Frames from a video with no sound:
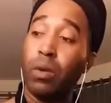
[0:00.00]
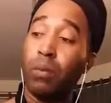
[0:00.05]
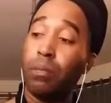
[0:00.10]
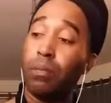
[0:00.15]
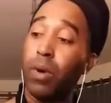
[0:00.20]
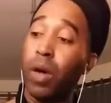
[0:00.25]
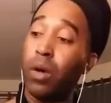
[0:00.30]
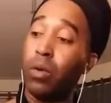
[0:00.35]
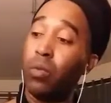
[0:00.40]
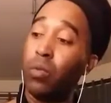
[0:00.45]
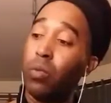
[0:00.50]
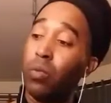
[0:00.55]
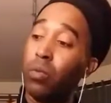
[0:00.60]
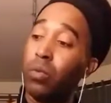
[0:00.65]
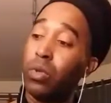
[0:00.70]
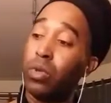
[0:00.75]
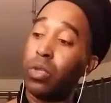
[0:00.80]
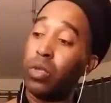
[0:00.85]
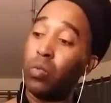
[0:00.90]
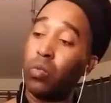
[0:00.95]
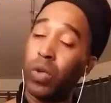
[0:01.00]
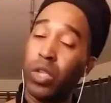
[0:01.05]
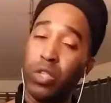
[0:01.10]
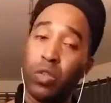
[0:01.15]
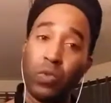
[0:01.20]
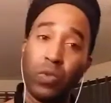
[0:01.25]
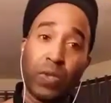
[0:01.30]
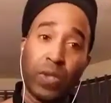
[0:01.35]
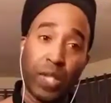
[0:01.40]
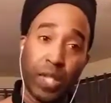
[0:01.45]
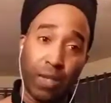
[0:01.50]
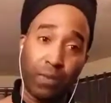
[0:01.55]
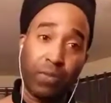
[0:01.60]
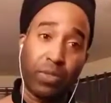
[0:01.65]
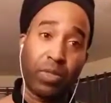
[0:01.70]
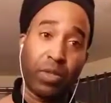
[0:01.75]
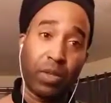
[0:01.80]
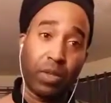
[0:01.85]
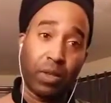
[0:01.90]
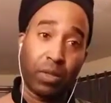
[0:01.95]
But when you keep
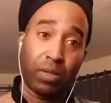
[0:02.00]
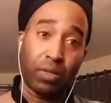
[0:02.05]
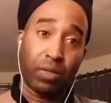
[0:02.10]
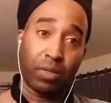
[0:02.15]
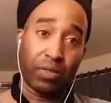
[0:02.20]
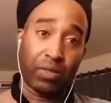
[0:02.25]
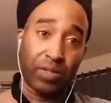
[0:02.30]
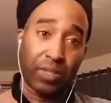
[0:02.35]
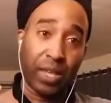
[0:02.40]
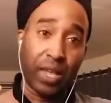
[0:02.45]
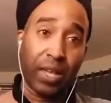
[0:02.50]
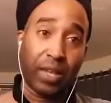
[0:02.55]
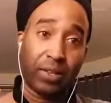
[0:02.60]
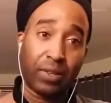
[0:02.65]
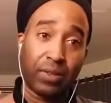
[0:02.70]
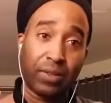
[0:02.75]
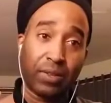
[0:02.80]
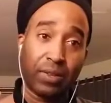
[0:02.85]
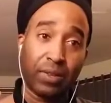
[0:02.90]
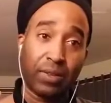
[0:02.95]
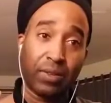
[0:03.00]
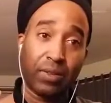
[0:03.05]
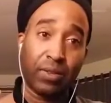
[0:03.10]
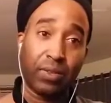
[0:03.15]
the 6,